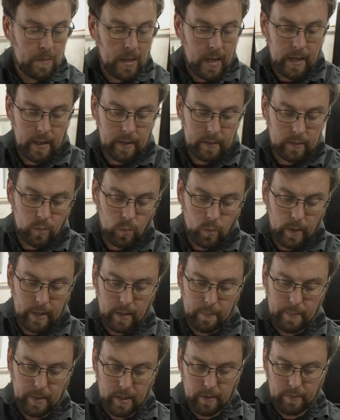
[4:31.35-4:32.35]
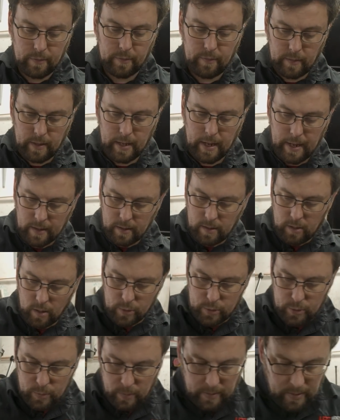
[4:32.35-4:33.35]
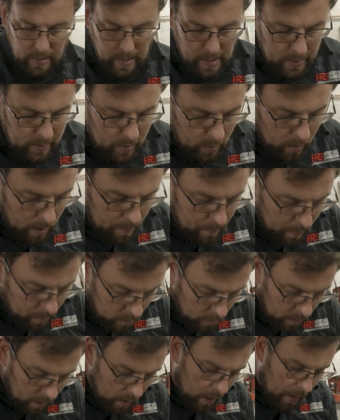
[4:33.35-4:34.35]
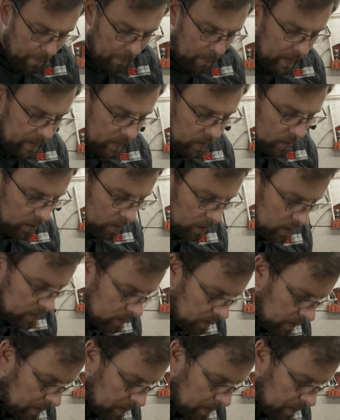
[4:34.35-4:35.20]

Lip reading: and with a bit of go to it. So I'm going to operate the cross